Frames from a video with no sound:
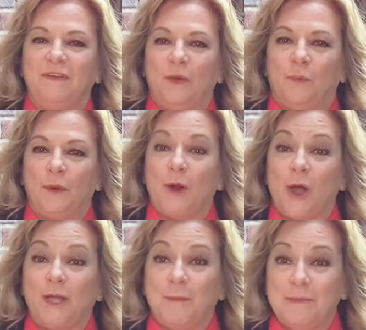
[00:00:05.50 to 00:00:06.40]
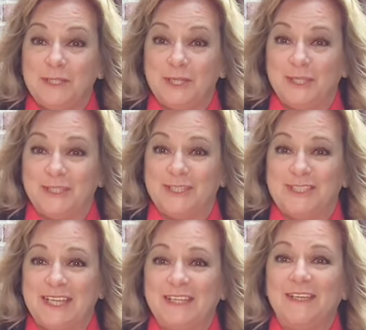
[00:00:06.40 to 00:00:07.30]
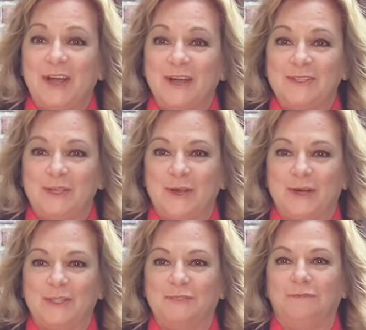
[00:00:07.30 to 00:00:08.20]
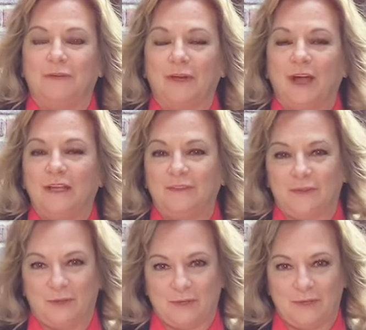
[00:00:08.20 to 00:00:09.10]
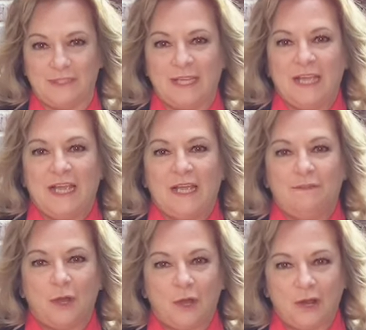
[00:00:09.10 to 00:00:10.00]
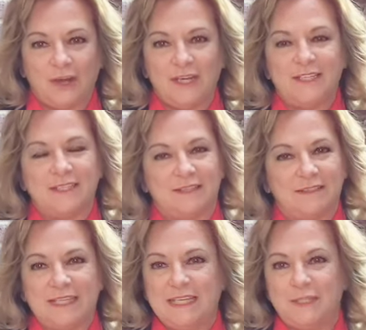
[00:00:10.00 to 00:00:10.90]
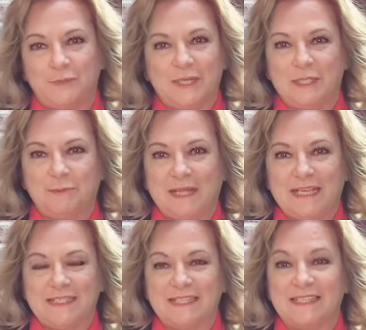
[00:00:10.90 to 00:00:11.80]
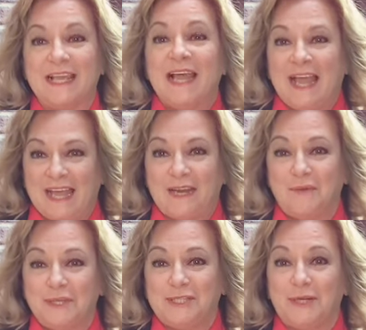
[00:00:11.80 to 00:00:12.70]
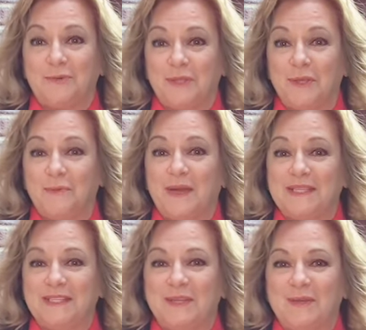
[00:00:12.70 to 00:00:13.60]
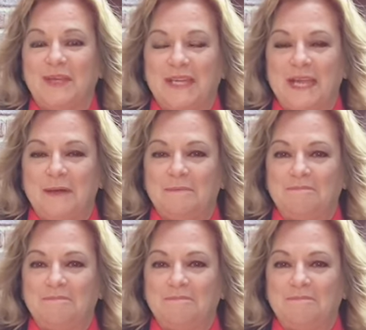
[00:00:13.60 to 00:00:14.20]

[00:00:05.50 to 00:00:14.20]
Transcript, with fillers: we're on a mission to send God's heart to forgotten girls in the hardest and least reached places. And I want to share with you ways that you can help.